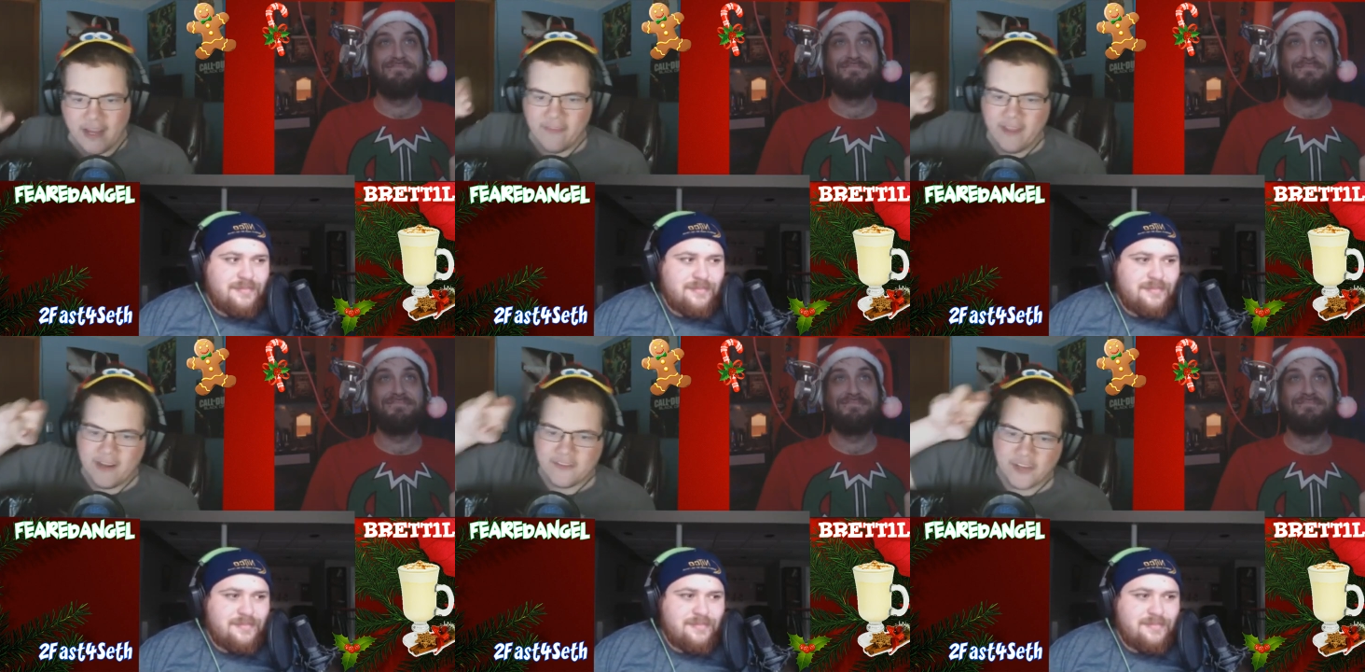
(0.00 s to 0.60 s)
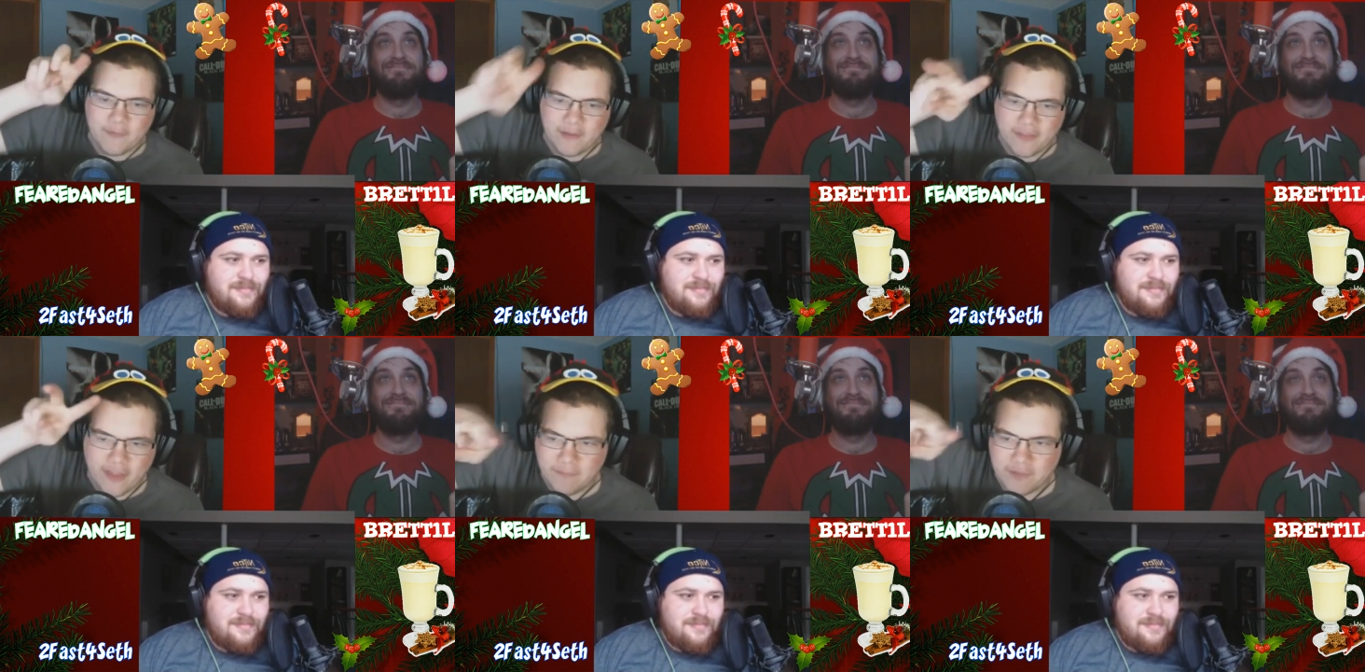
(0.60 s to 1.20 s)
Speaker 1: And then it's gonna be
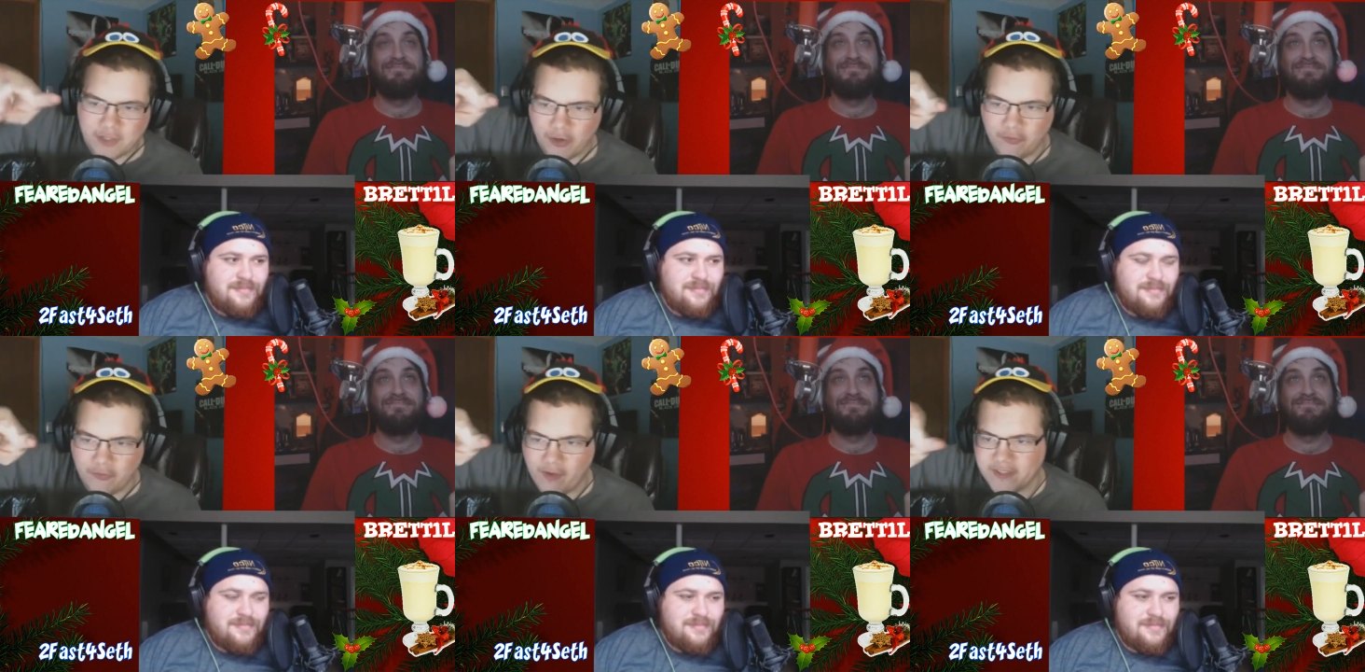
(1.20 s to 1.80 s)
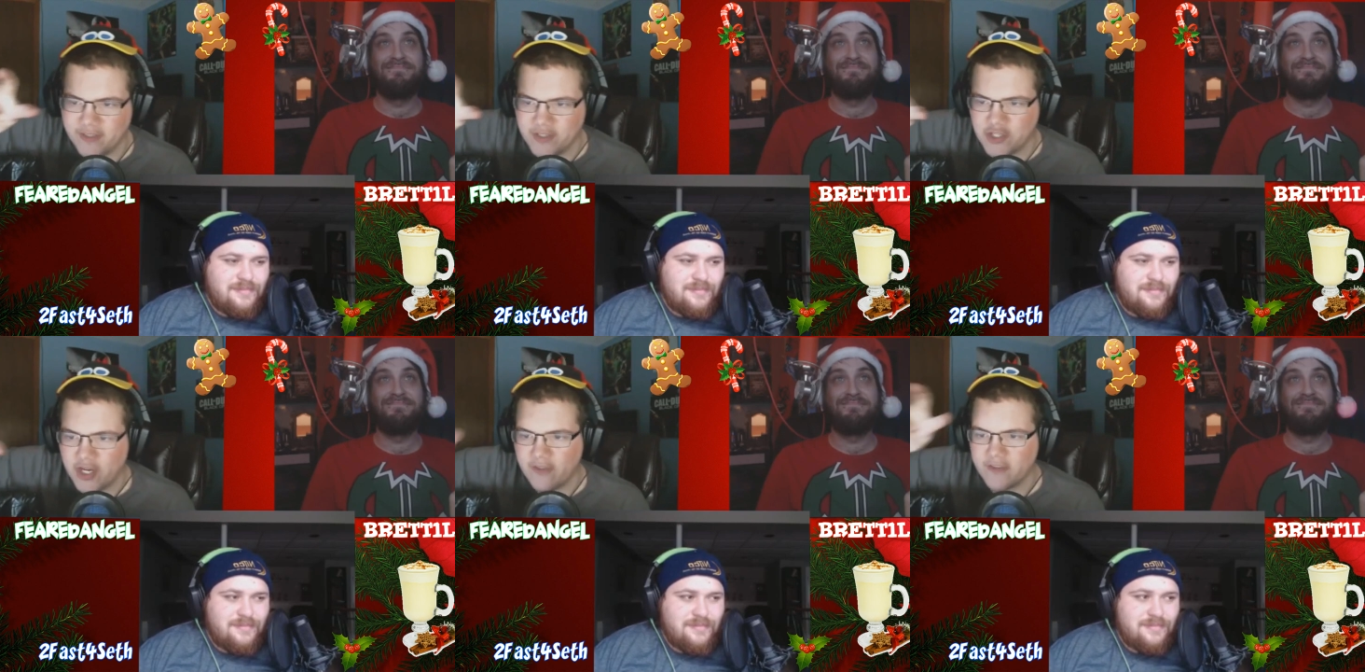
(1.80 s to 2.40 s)
them two facing
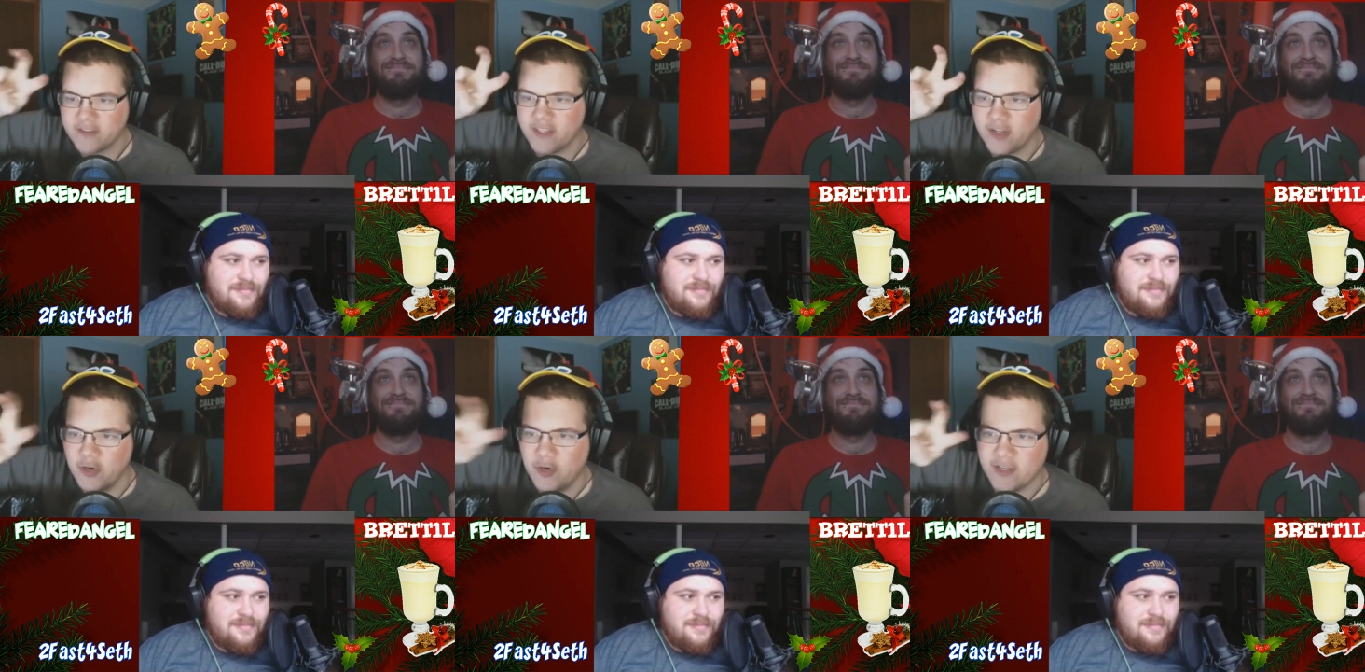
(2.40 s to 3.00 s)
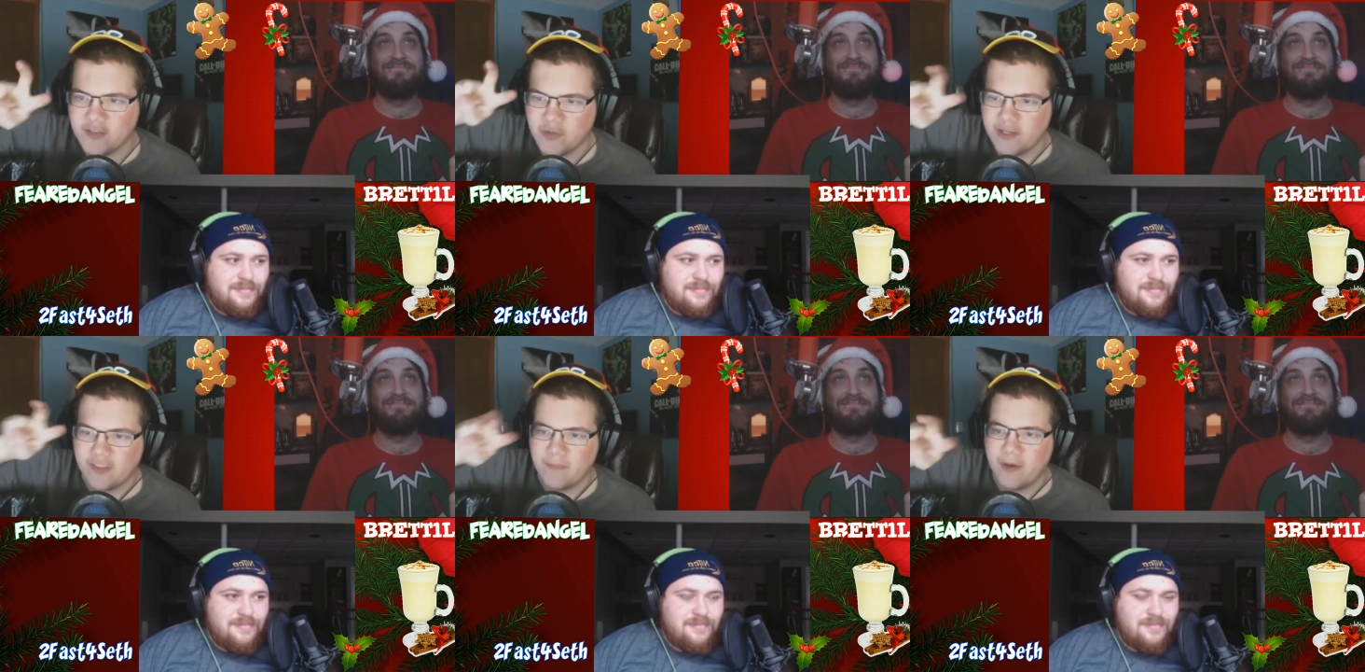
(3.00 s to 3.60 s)
each other to see who can
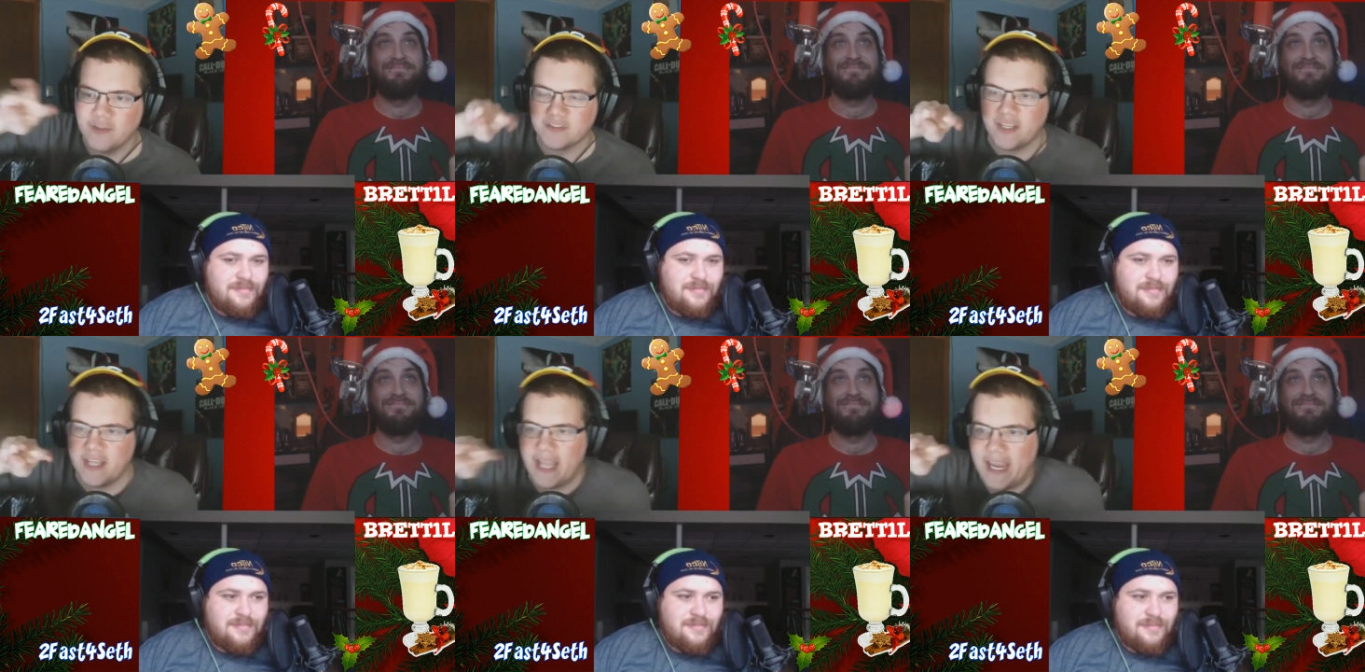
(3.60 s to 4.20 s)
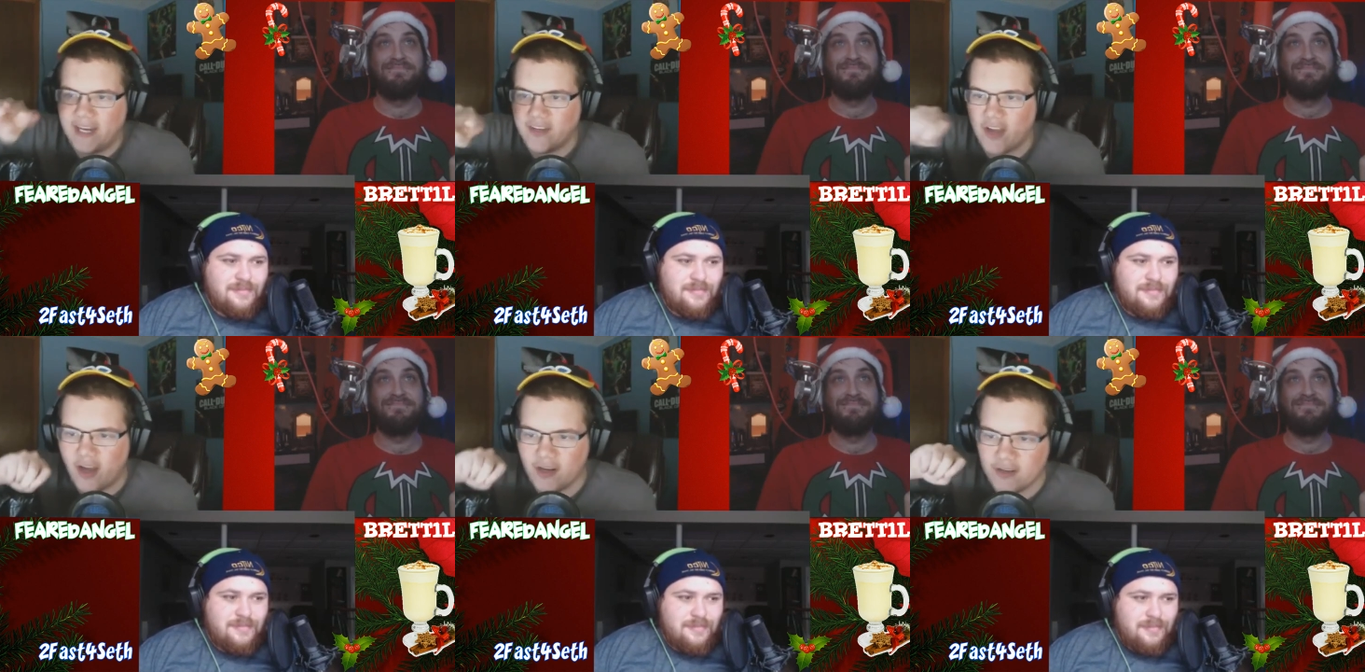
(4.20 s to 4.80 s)
drink the most
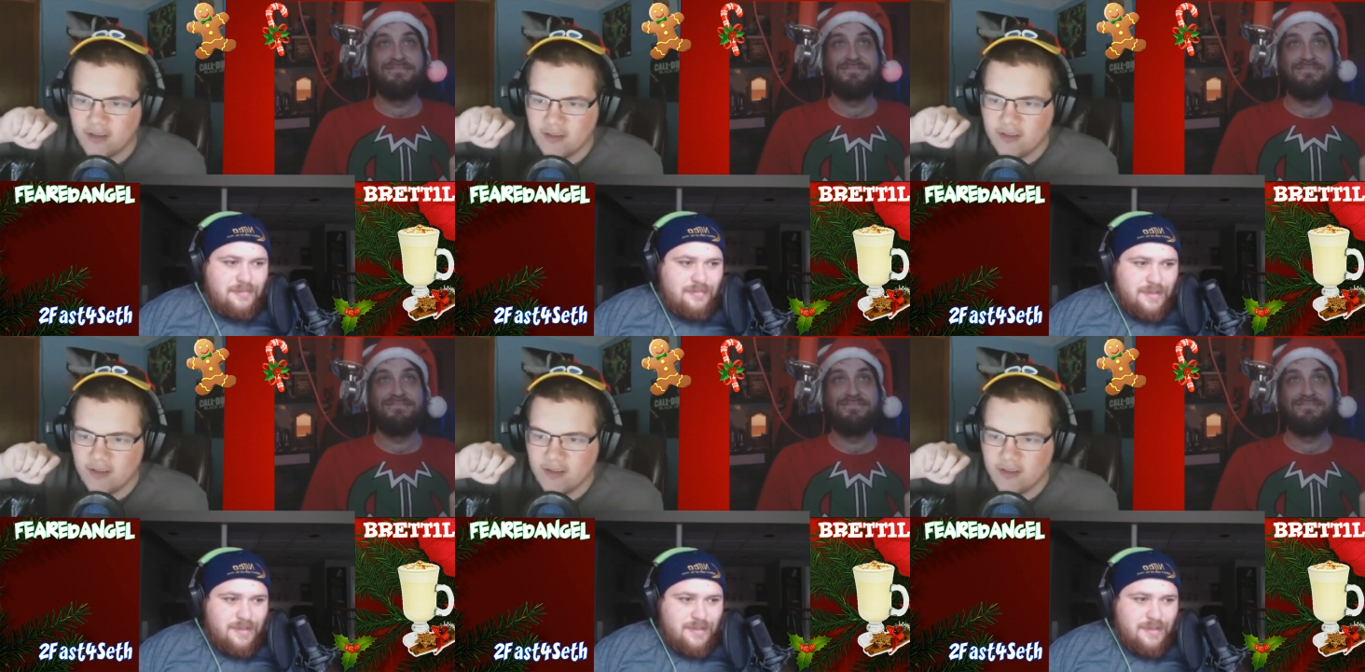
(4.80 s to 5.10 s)
eggnog